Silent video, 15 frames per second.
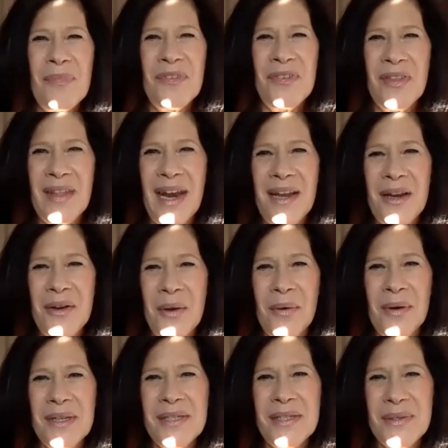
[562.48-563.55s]
so that I could
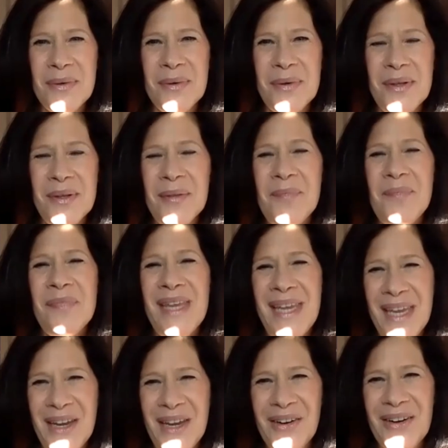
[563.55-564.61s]
go to school
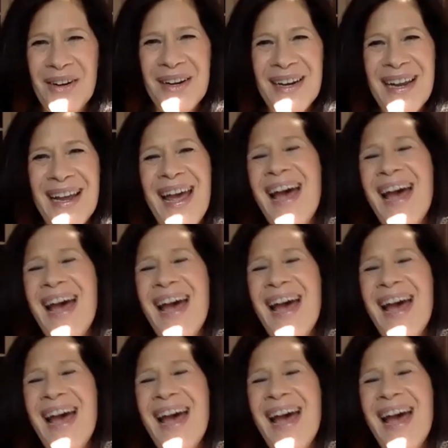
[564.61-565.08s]
here.